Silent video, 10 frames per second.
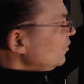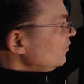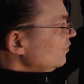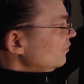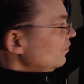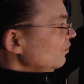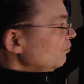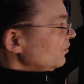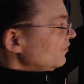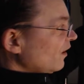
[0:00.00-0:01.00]
which is
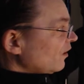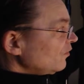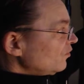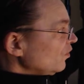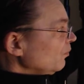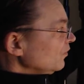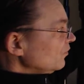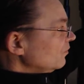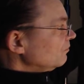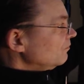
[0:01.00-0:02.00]
to protect
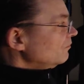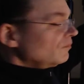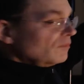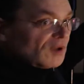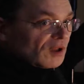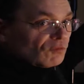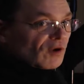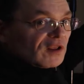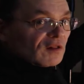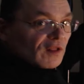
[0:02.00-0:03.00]
consumers
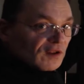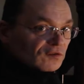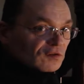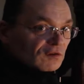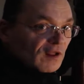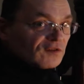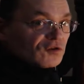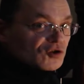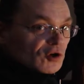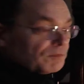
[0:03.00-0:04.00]
and regulates
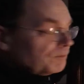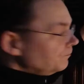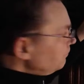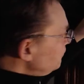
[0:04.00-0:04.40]
licensure.